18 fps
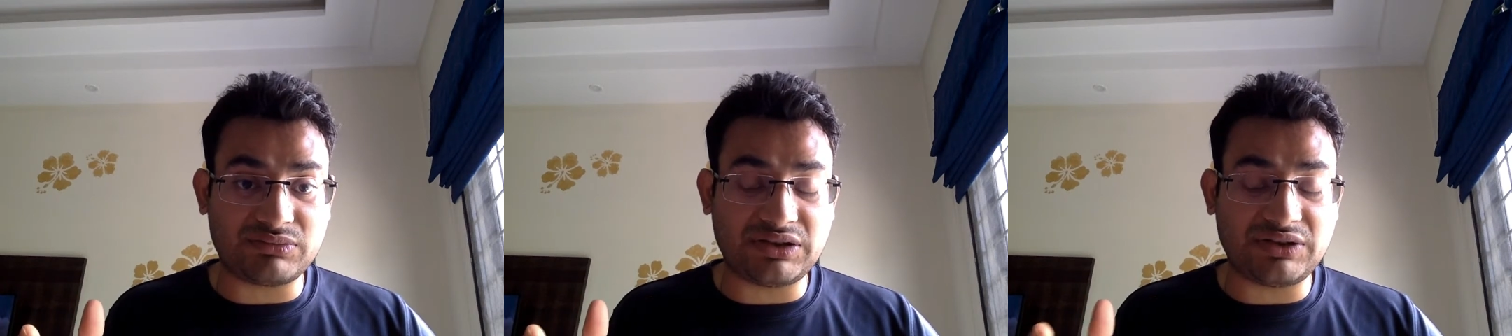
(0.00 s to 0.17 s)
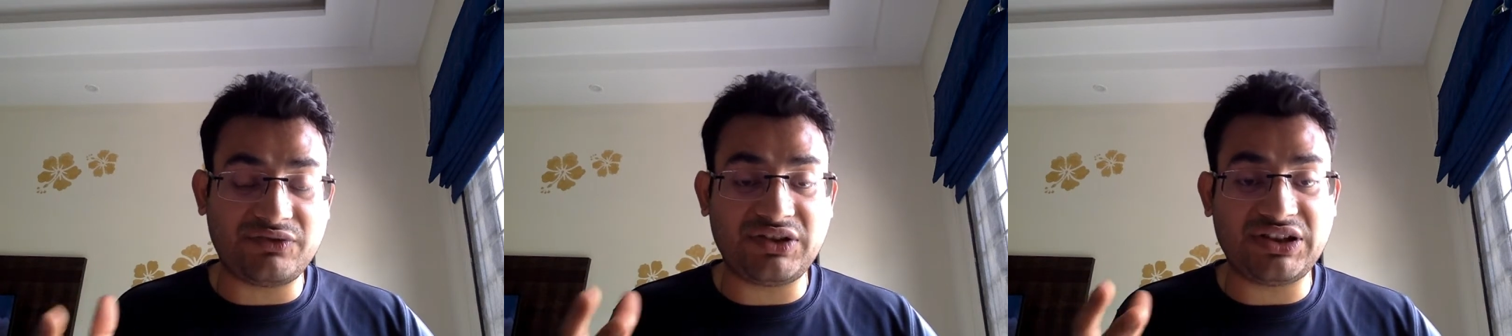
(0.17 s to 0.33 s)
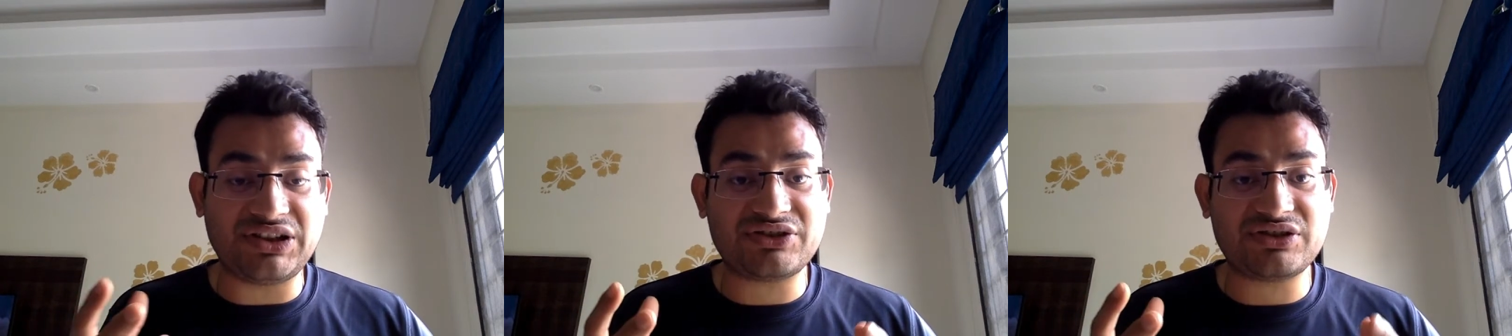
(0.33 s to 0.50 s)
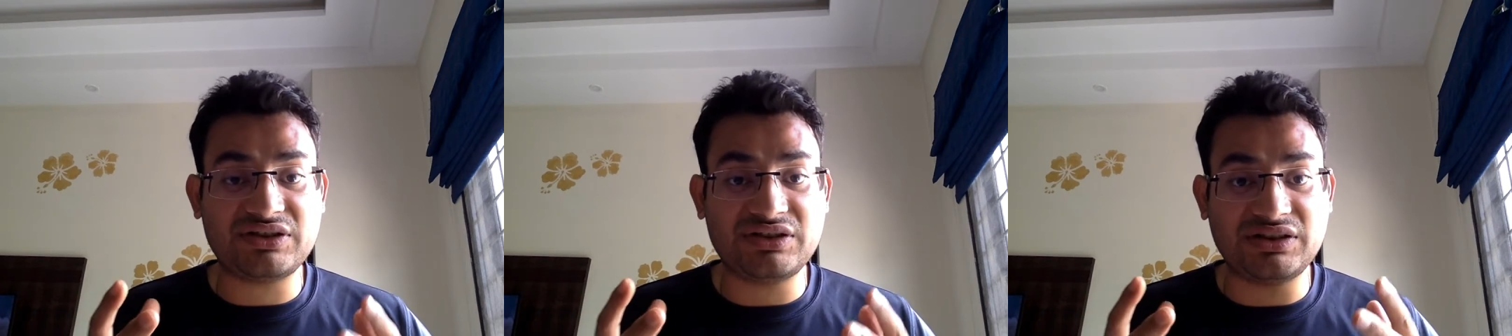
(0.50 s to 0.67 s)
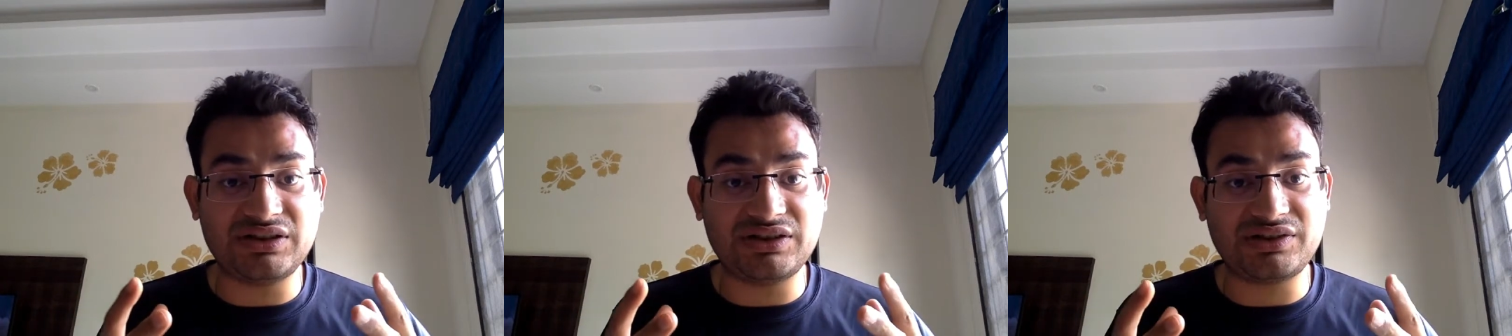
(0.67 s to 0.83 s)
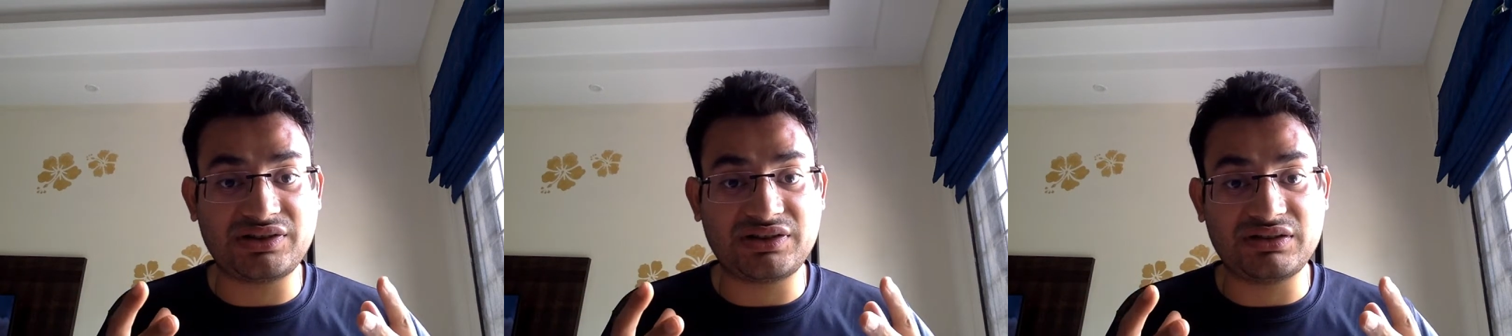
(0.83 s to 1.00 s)
Inflation
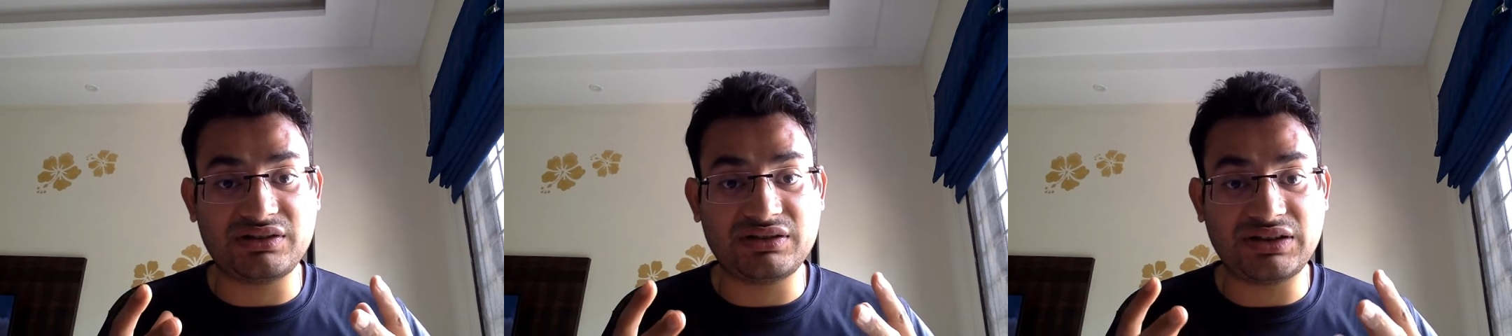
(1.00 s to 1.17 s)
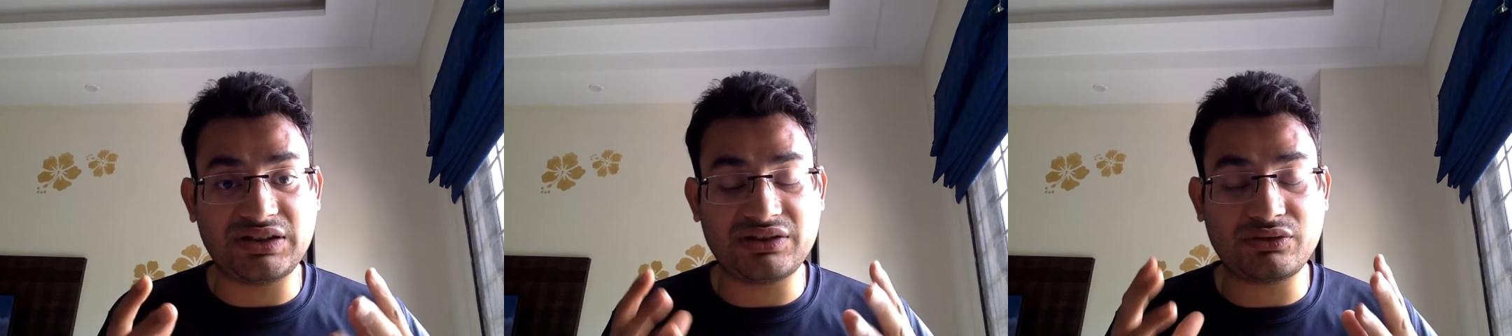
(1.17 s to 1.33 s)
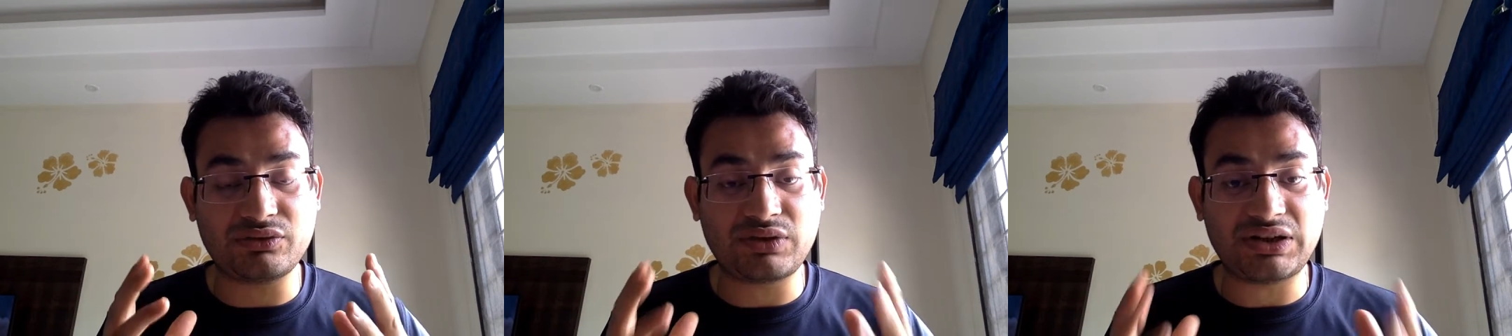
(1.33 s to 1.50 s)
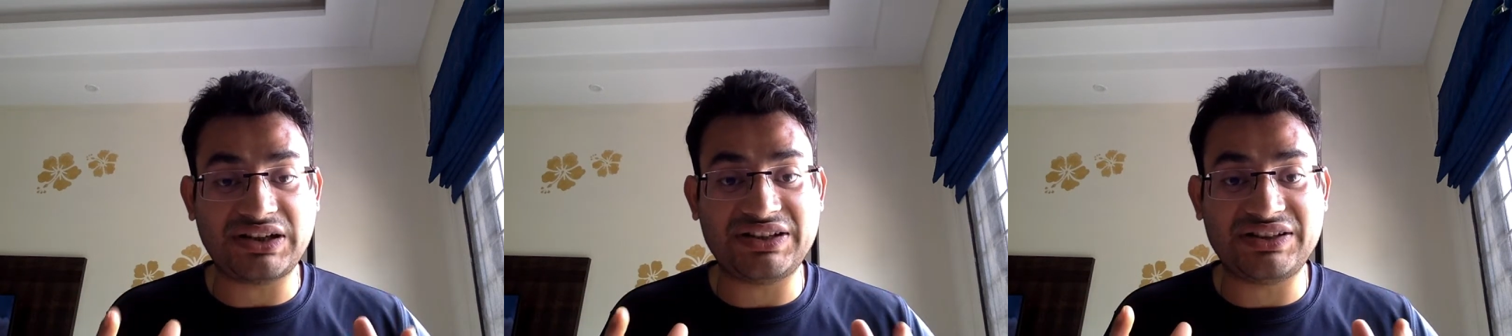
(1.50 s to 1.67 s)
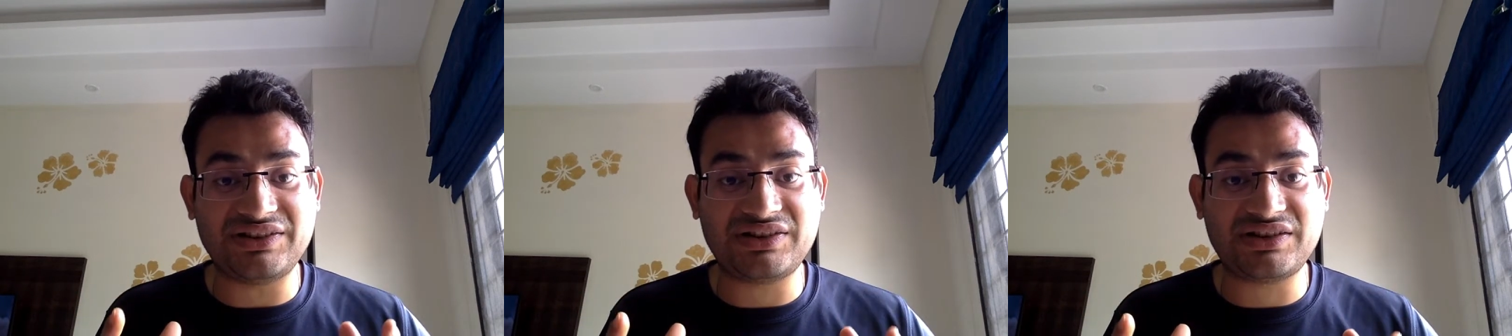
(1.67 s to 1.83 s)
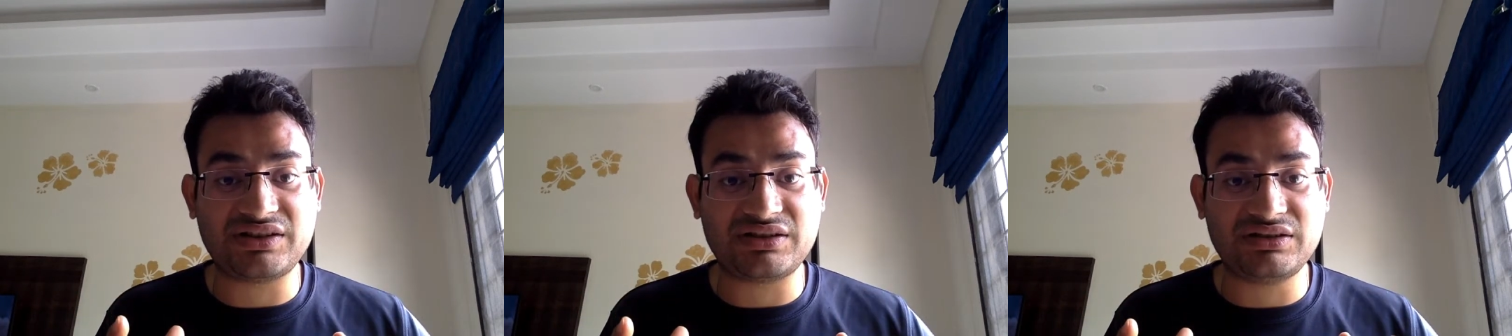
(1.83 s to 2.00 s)
has
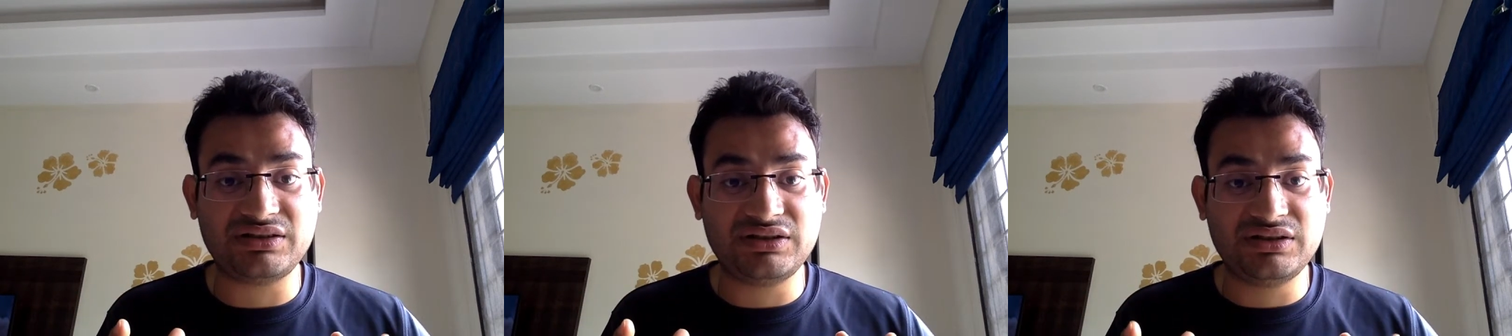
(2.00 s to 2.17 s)
risen